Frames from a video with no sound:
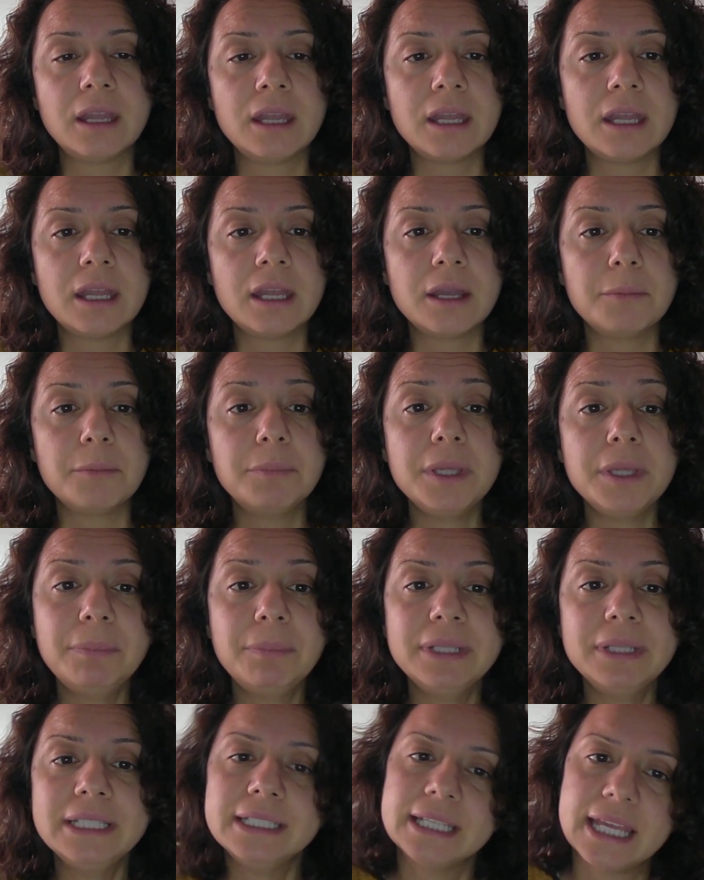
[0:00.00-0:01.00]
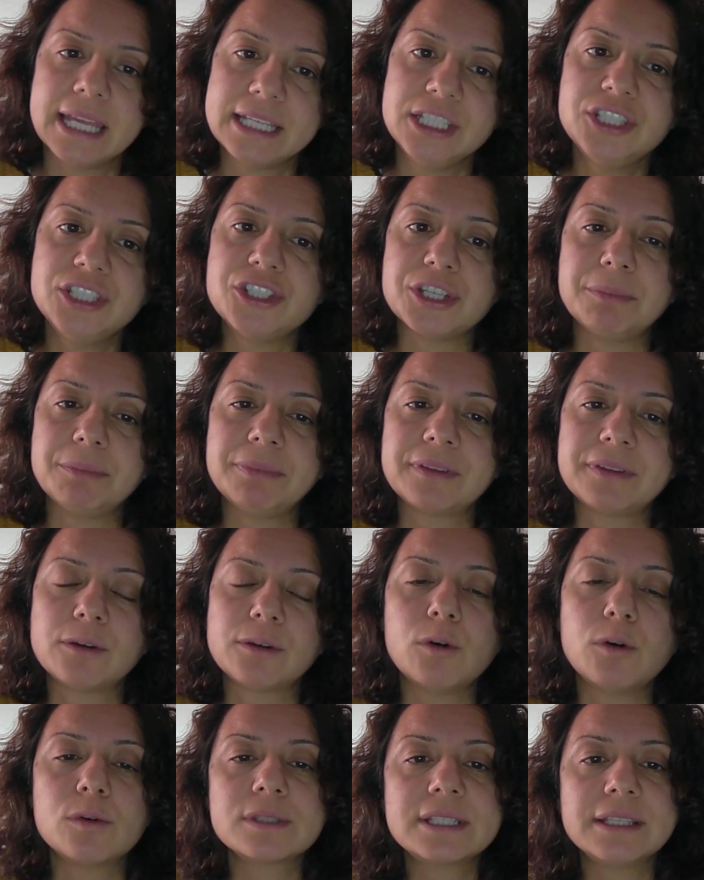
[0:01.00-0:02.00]
People in Egypt
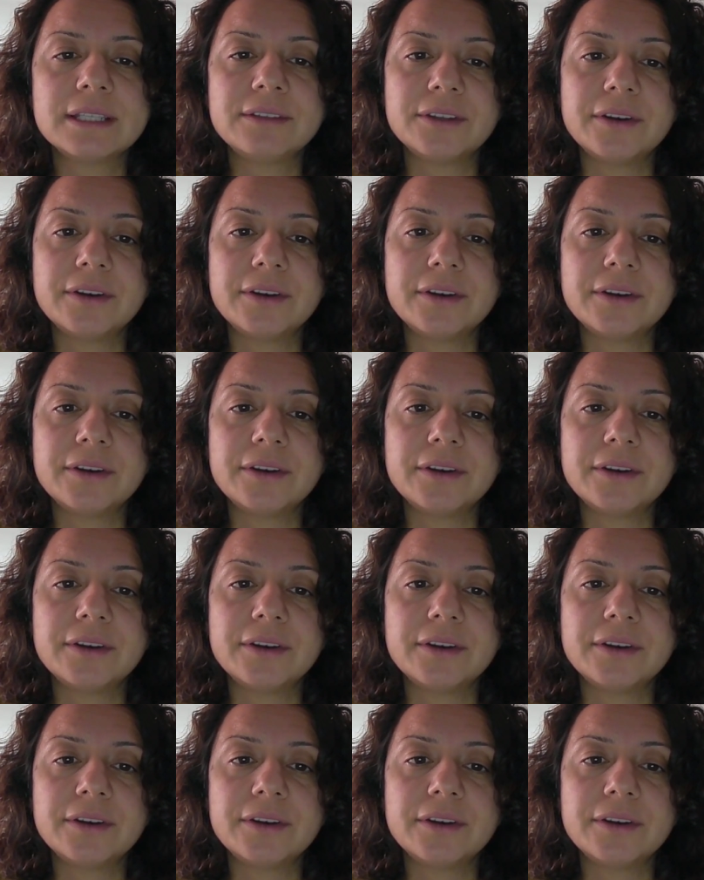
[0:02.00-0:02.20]
consider